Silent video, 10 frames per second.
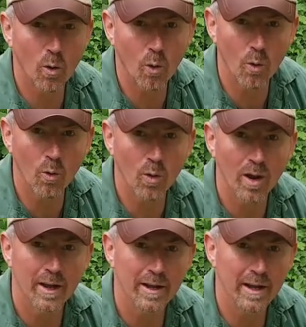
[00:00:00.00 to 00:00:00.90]
all
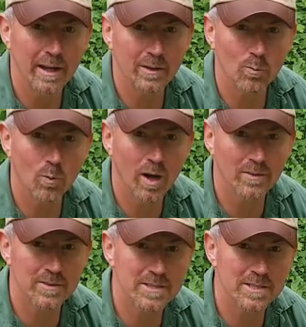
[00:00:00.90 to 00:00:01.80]
in
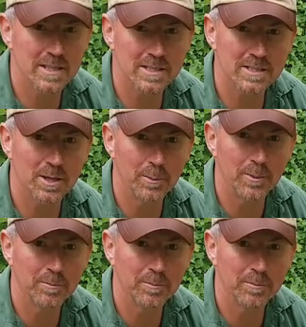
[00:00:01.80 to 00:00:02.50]
one system.